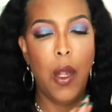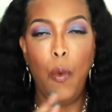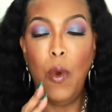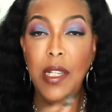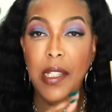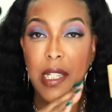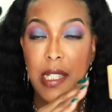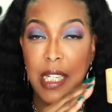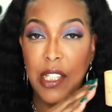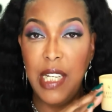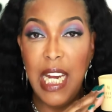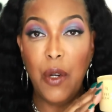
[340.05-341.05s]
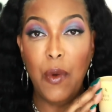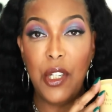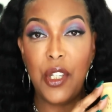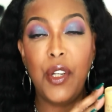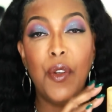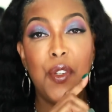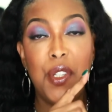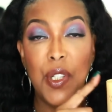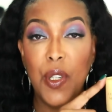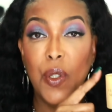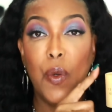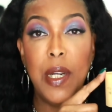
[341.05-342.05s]
Once it's extinguished, you're
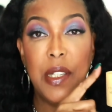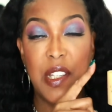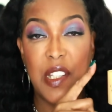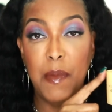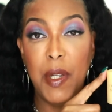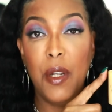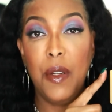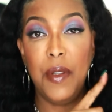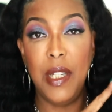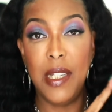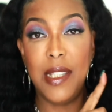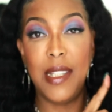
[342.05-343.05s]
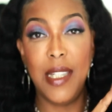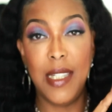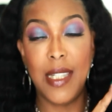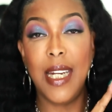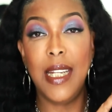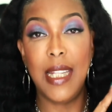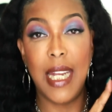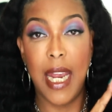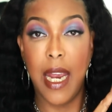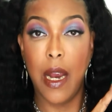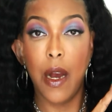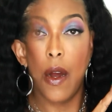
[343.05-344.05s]
still going to smell this scent in the
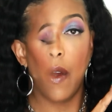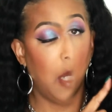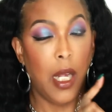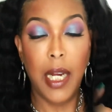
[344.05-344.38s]
air.